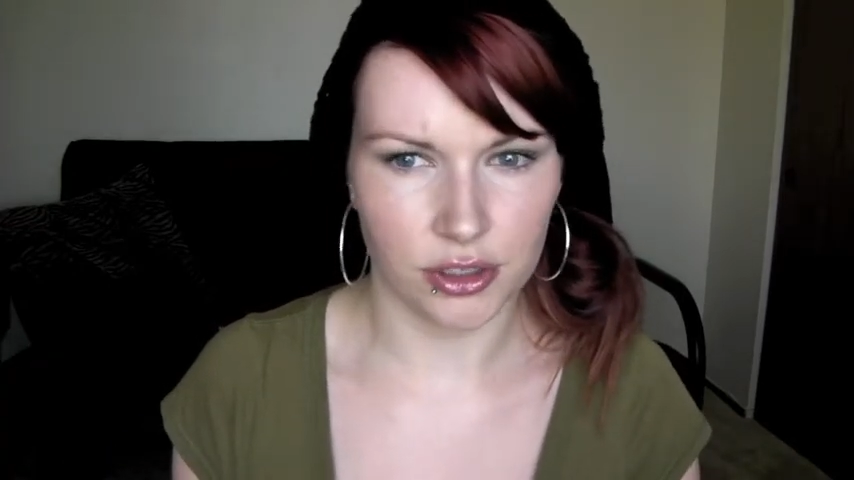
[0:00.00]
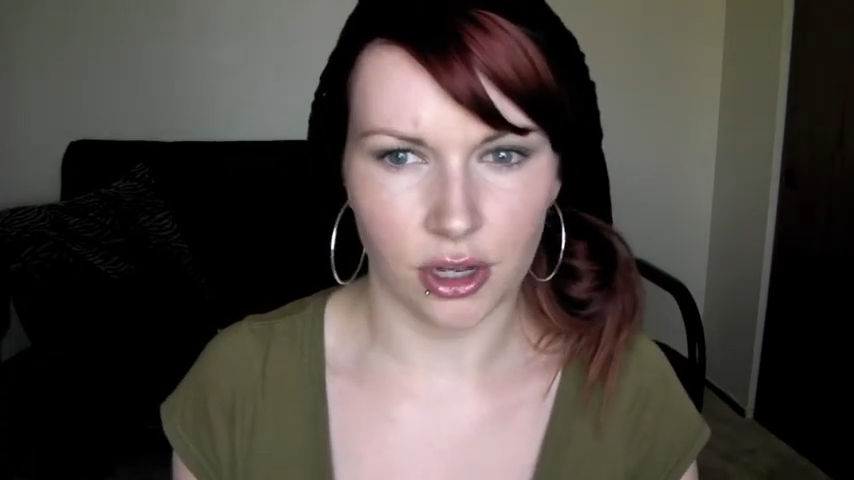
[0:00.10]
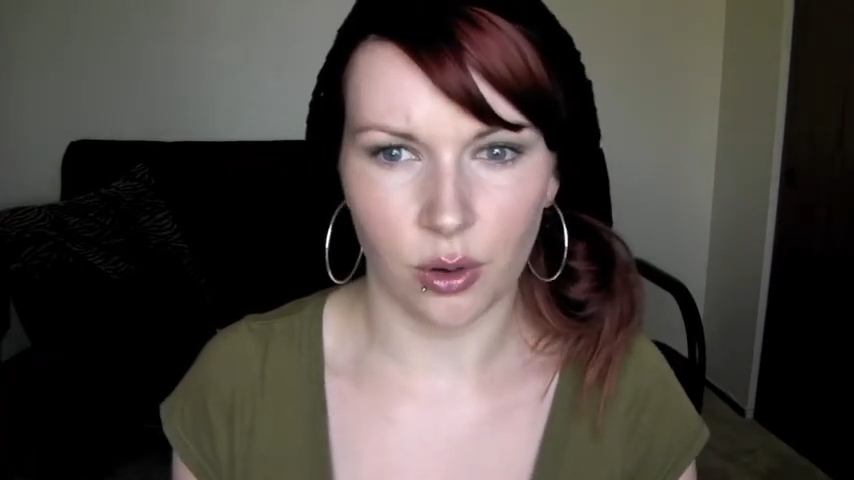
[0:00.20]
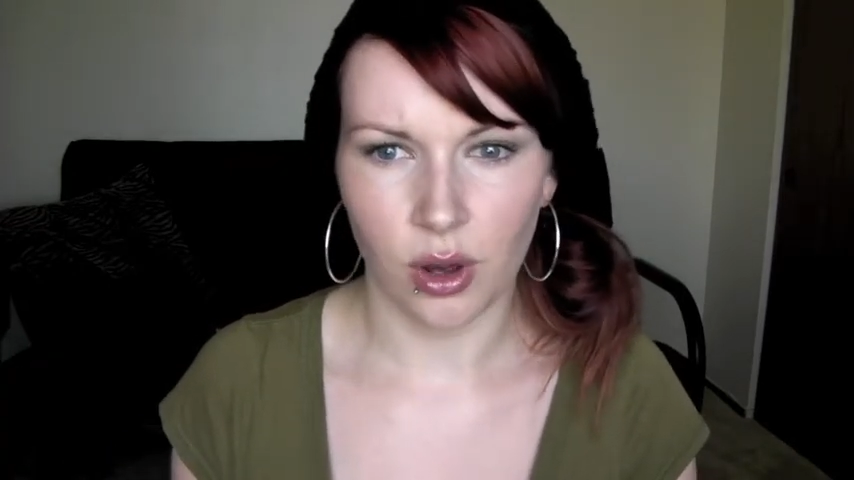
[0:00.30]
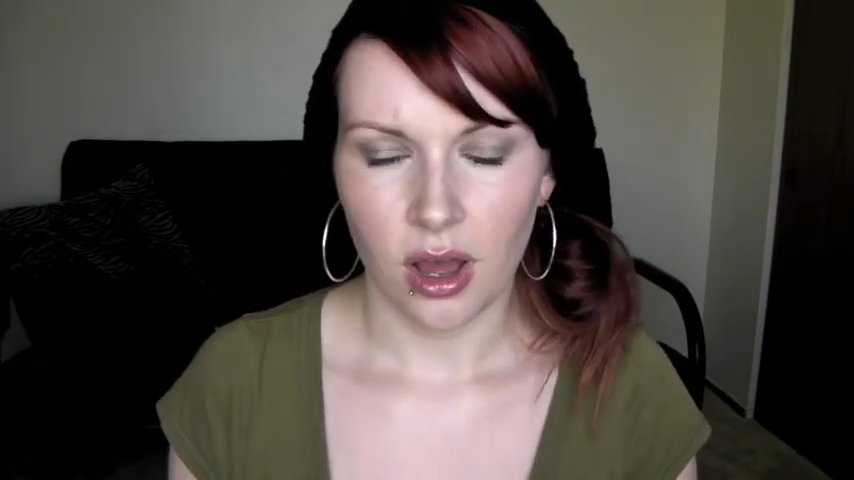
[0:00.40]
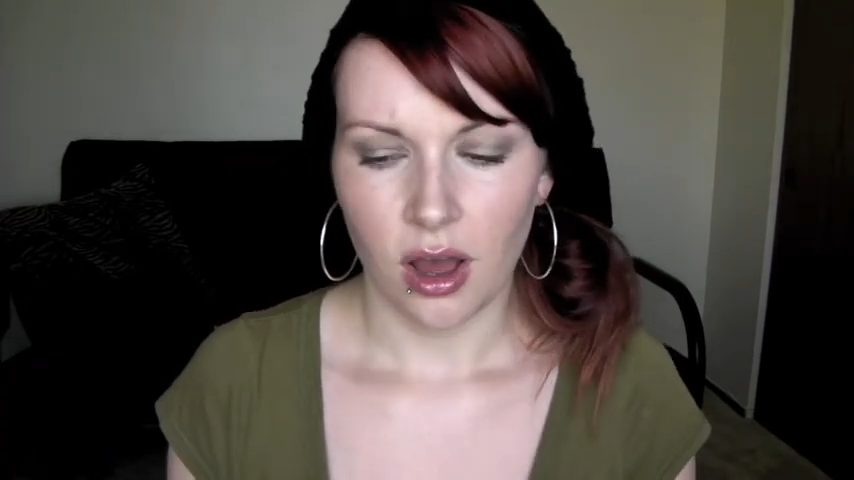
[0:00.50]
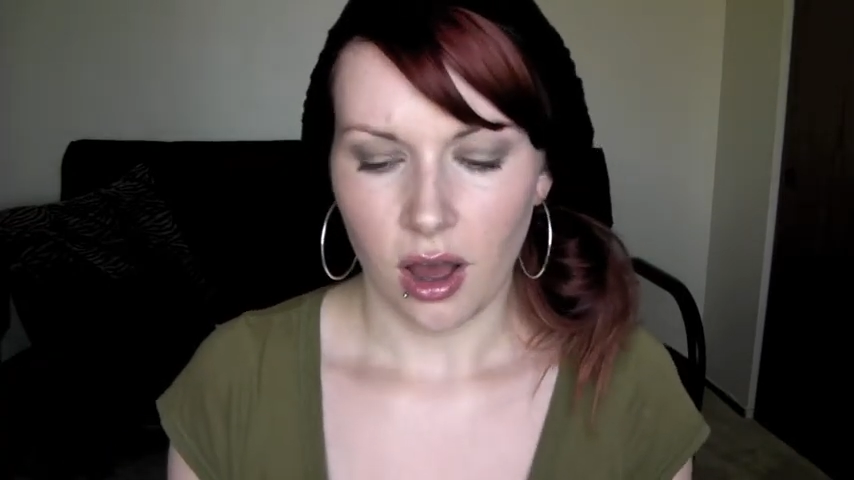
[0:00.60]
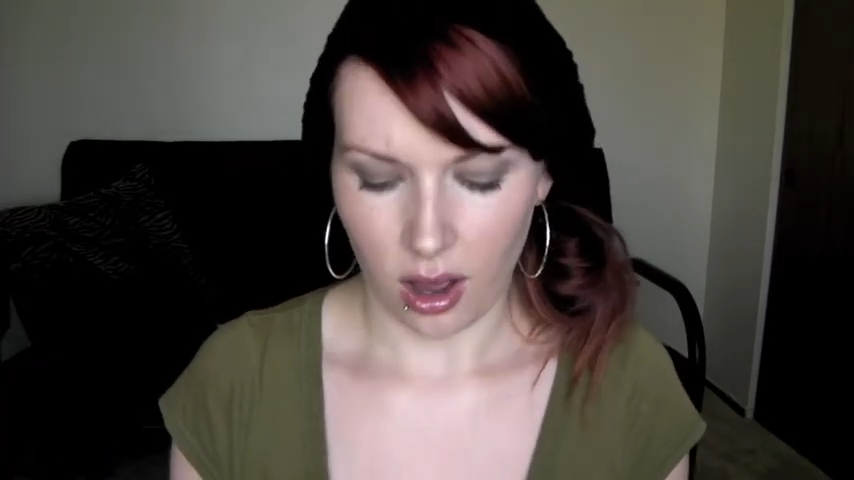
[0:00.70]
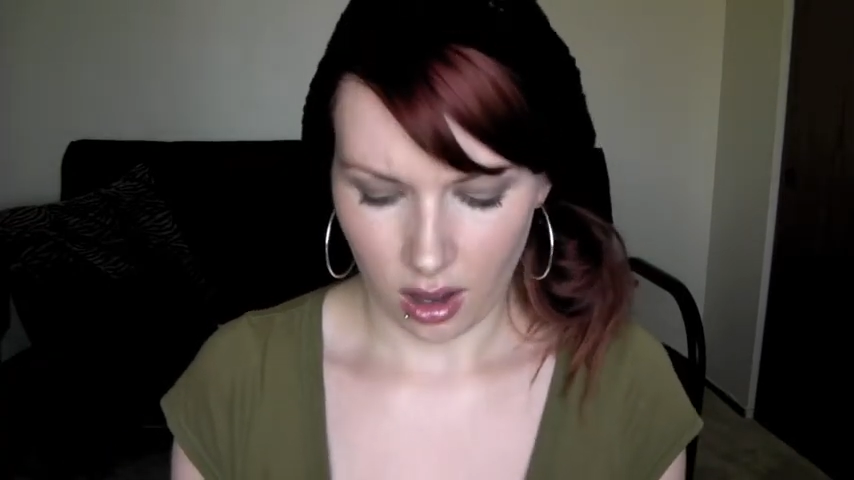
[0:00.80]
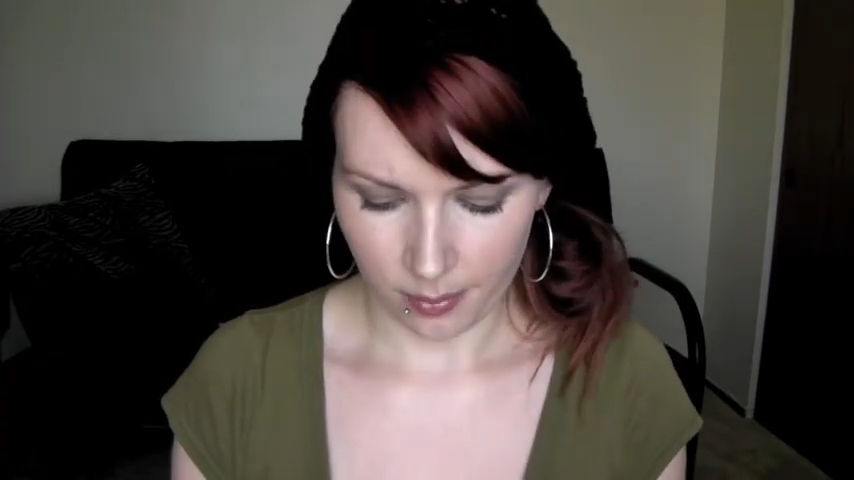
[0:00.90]
So
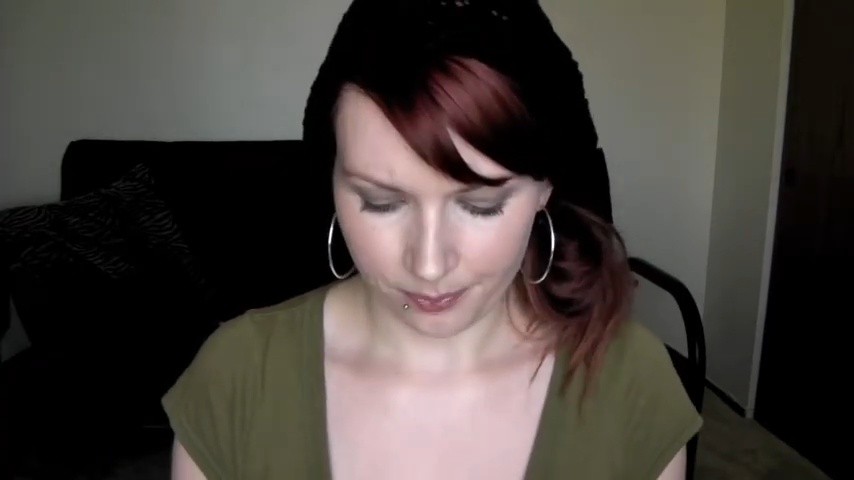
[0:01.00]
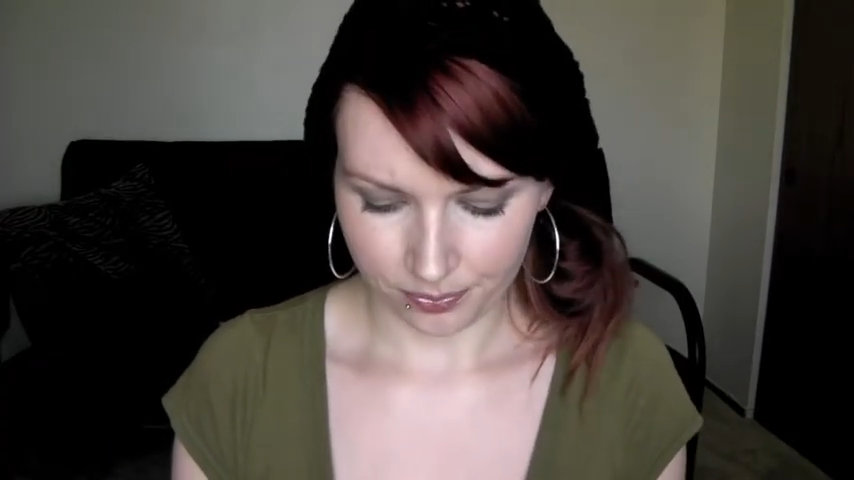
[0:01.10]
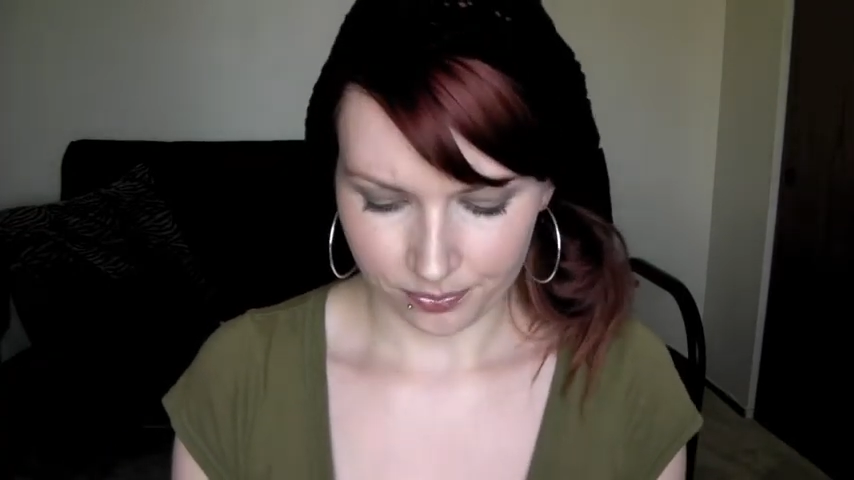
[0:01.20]
um,